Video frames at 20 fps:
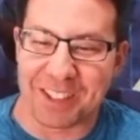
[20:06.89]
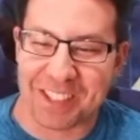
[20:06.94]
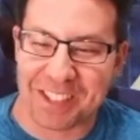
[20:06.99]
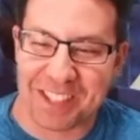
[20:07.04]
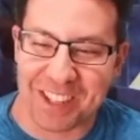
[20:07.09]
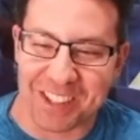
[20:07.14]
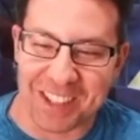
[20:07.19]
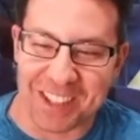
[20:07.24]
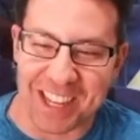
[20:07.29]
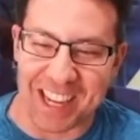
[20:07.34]

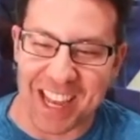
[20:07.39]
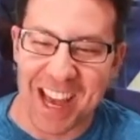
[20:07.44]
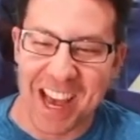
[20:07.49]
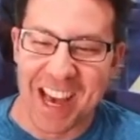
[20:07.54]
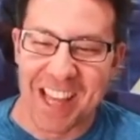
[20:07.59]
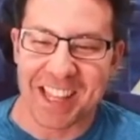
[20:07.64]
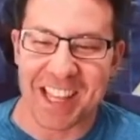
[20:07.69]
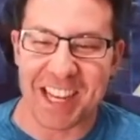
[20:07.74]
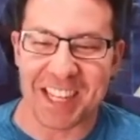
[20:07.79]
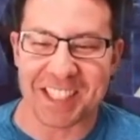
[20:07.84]
So like,
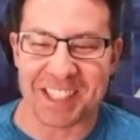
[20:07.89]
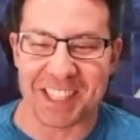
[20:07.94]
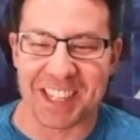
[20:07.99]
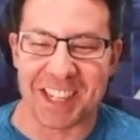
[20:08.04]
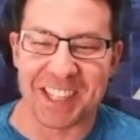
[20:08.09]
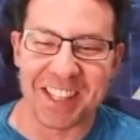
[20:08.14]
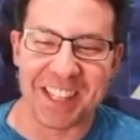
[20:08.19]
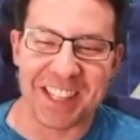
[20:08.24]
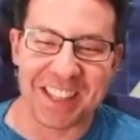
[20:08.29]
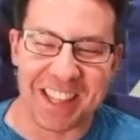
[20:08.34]
that's the
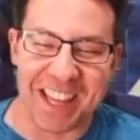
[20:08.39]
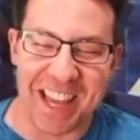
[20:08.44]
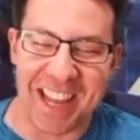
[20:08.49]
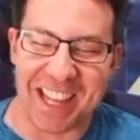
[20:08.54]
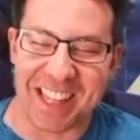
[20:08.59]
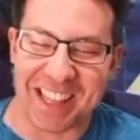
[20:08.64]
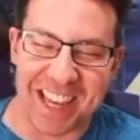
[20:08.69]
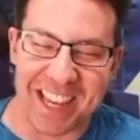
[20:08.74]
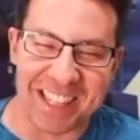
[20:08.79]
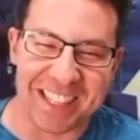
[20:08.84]
other
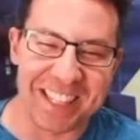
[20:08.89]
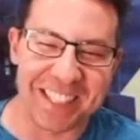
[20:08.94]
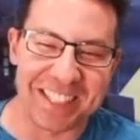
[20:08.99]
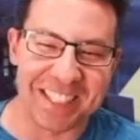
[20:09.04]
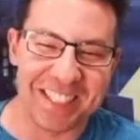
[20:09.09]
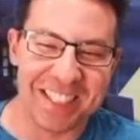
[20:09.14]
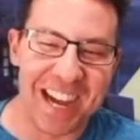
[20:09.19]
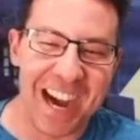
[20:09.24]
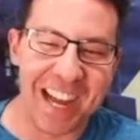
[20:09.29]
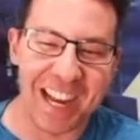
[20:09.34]
thing that is
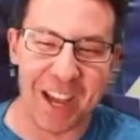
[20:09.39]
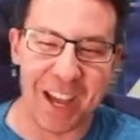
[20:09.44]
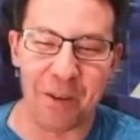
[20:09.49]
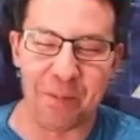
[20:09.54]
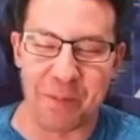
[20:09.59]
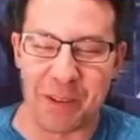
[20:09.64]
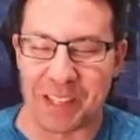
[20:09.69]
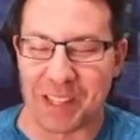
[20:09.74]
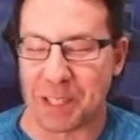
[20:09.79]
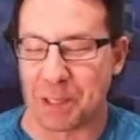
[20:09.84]
not
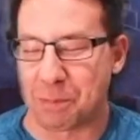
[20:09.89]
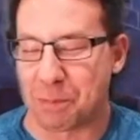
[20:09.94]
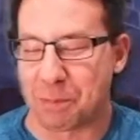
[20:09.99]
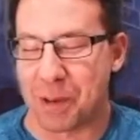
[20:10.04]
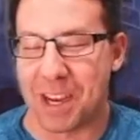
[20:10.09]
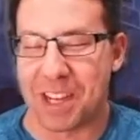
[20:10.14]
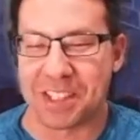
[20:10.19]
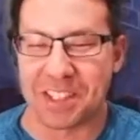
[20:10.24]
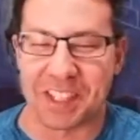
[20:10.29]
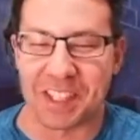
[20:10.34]
helping this
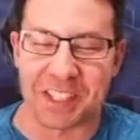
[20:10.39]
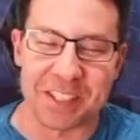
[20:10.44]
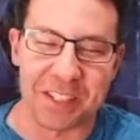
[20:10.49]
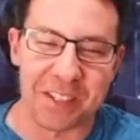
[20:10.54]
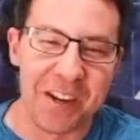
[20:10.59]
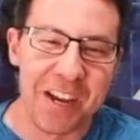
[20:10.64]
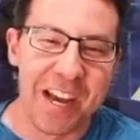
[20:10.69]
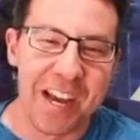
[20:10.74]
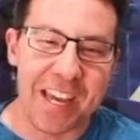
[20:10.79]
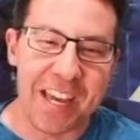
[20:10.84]
project. So
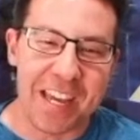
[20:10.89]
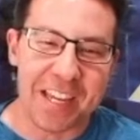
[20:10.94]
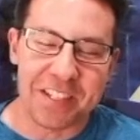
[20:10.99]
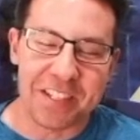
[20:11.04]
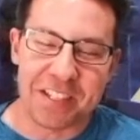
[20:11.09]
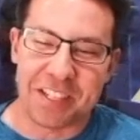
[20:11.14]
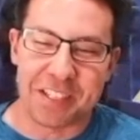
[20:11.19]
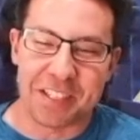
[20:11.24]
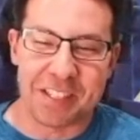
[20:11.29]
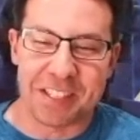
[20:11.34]
it's
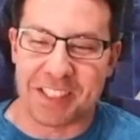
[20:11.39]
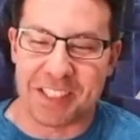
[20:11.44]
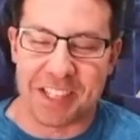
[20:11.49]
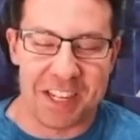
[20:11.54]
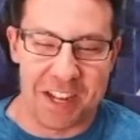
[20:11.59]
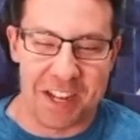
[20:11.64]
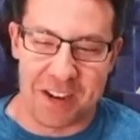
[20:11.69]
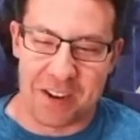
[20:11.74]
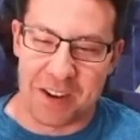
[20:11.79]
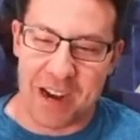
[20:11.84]
just, you
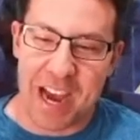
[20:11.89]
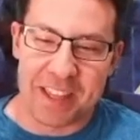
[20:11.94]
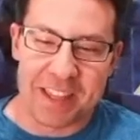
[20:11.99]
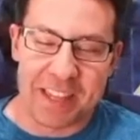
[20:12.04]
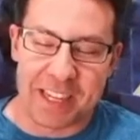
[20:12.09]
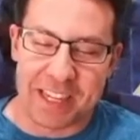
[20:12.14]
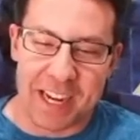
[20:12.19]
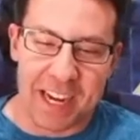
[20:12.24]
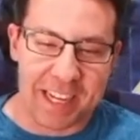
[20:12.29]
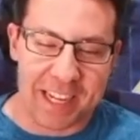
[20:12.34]
know, I
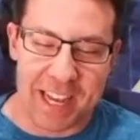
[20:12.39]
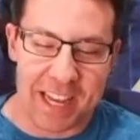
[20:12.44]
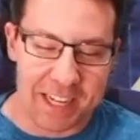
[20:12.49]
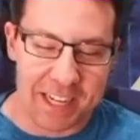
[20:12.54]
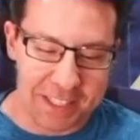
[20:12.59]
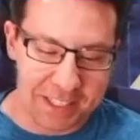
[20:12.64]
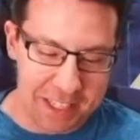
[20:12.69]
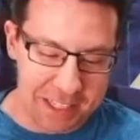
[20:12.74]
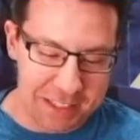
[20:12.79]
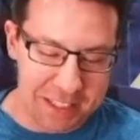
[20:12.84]
think again,
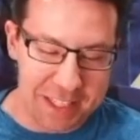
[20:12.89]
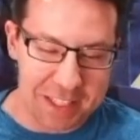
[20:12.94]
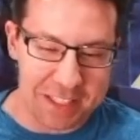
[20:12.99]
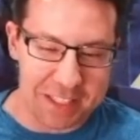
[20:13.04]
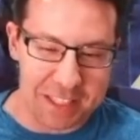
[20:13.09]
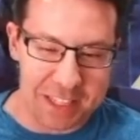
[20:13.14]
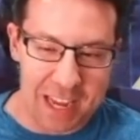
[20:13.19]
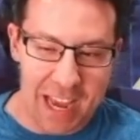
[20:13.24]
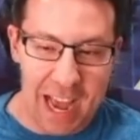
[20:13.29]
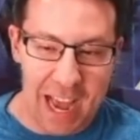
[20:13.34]
it's like D
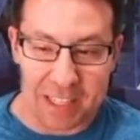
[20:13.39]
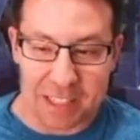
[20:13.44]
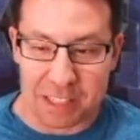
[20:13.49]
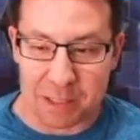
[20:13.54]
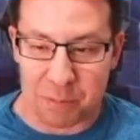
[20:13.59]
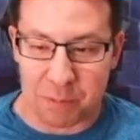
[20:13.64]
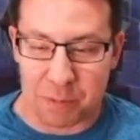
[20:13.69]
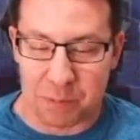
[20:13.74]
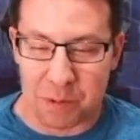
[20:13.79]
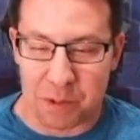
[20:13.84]
C has
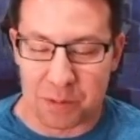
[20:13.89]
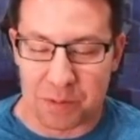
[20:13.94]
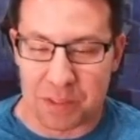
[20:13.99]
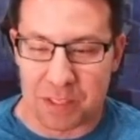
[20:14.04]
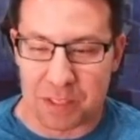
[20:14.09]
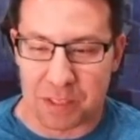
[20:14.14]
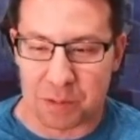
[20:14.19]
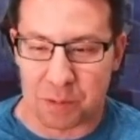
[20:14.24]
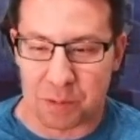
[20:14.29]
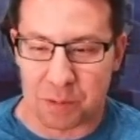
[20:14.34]
to promote
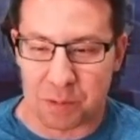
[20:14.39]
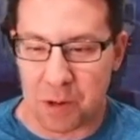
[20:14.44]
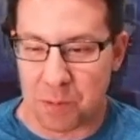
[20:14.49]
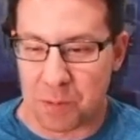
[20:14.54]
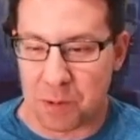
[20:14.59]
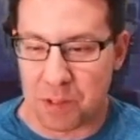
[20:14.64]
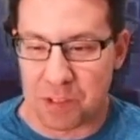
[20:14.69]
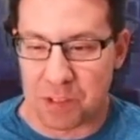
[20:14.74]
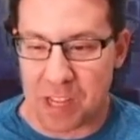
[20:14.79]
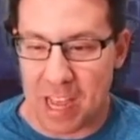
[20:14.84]
this. Warner
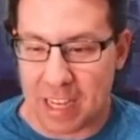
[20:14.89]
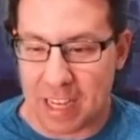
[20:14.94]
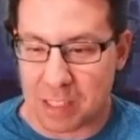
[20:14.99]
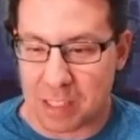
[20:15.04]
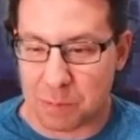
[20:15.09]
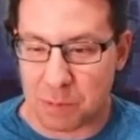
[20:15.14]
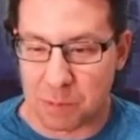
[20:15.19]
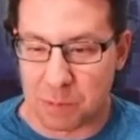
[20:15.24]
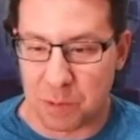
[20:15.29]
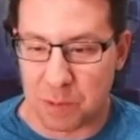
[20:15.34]
Brothers has
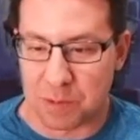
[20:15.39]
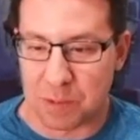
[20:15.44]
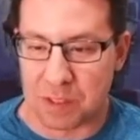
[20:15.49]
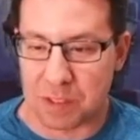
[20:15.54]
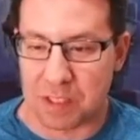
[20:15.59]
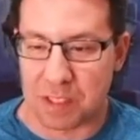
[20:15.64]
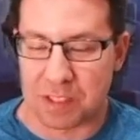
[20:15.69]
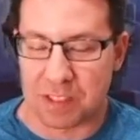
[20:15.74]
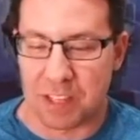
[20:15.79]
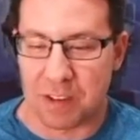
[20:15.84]
to promote this
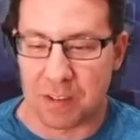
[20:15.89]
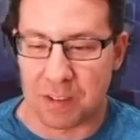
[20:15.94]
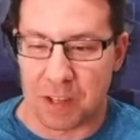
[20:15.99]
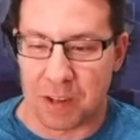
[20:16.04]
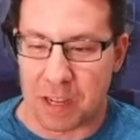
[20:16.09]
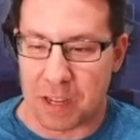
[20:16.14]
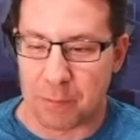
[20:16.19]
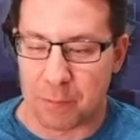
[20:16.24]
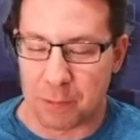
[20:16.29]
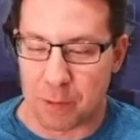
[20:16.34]
because they're, you know,
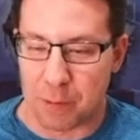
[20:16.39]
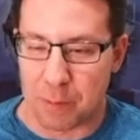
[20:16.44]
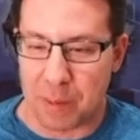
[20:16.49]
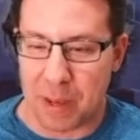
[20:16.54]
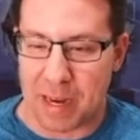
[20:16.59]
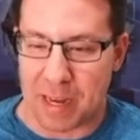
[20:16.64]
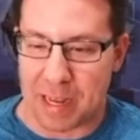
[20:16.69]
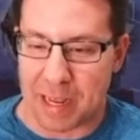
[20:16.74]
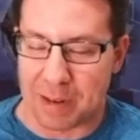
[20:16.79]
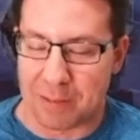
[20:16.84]
in for a
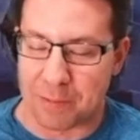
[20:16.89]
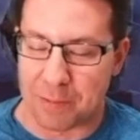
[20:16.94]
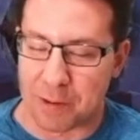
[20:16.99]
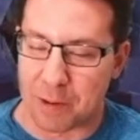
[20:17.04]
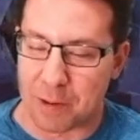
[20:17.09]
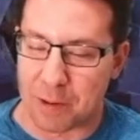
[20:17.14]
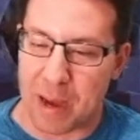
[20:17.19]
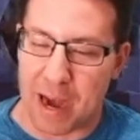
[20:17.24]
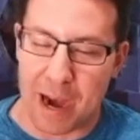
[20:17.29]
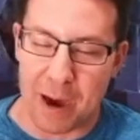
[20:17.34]
penny, in for
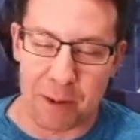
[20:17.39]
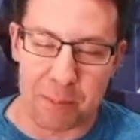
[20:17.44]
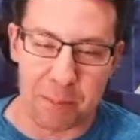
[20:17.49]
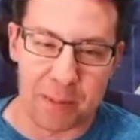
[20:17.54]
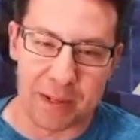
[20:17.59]
a pound.